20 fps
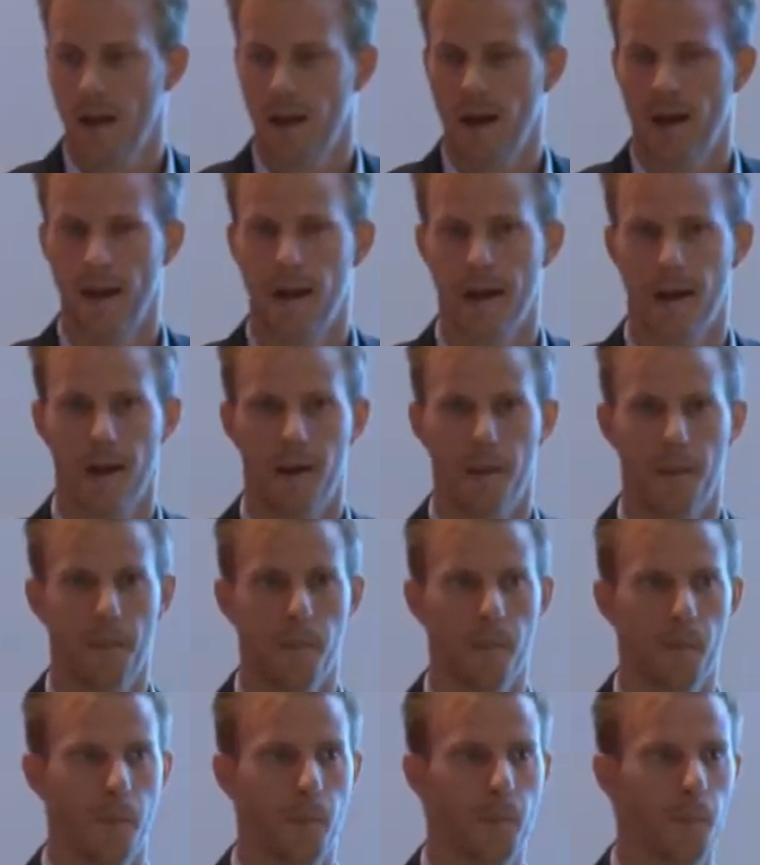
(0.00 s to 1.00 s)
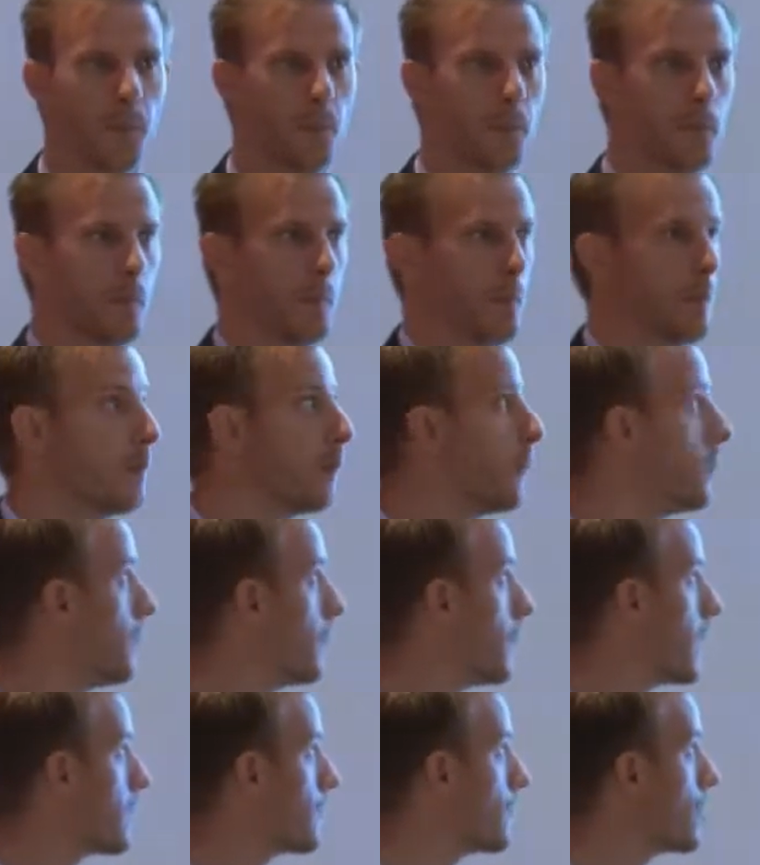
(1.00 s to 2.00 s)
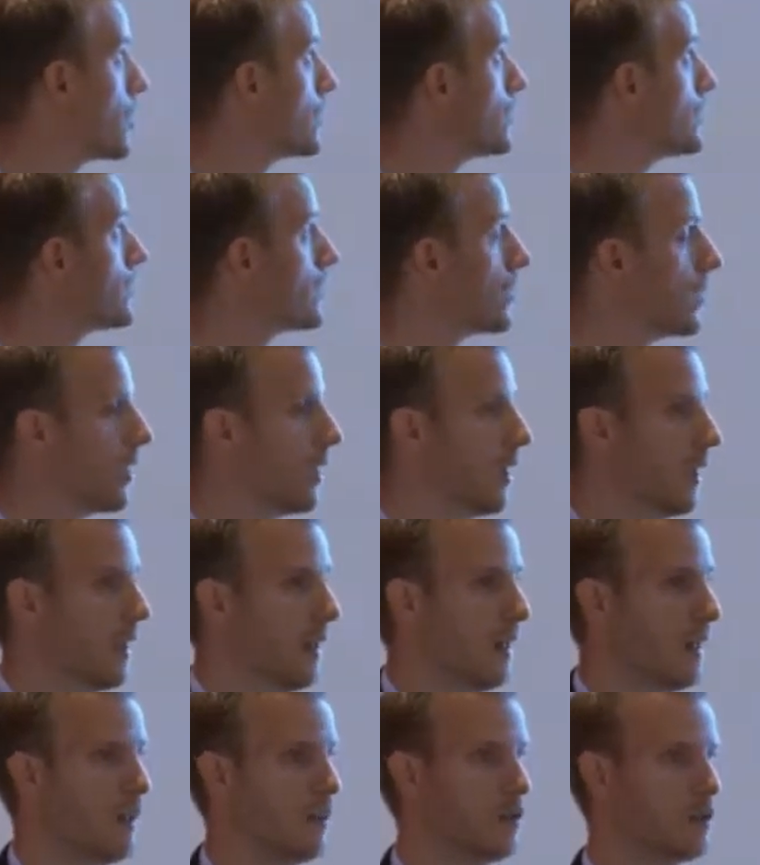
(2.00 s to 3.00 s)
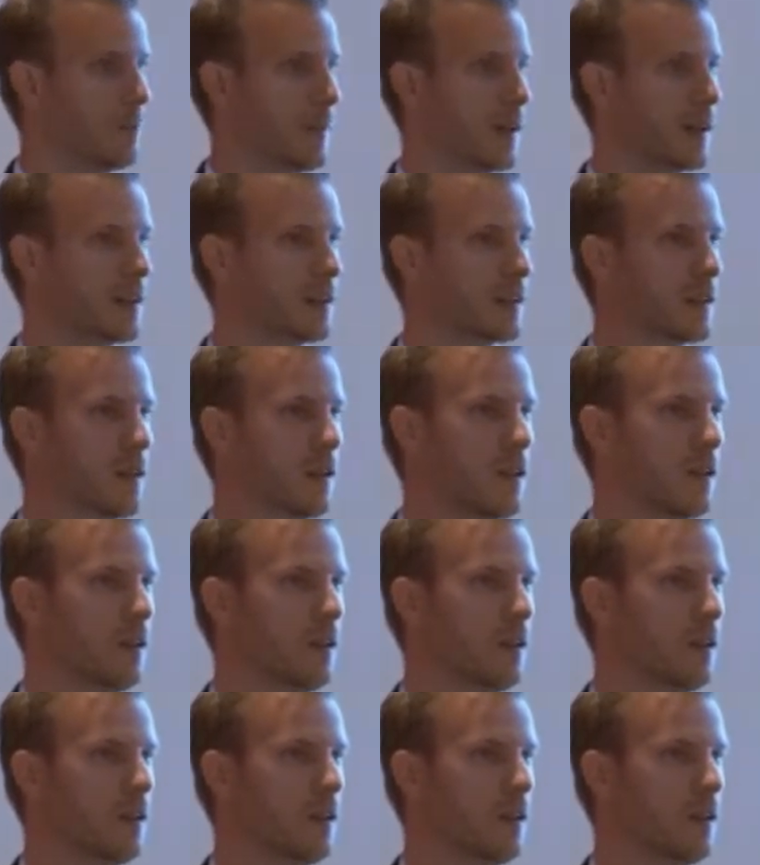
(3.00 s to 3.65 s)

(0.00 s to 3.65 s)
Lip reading: But first, Lundbeck.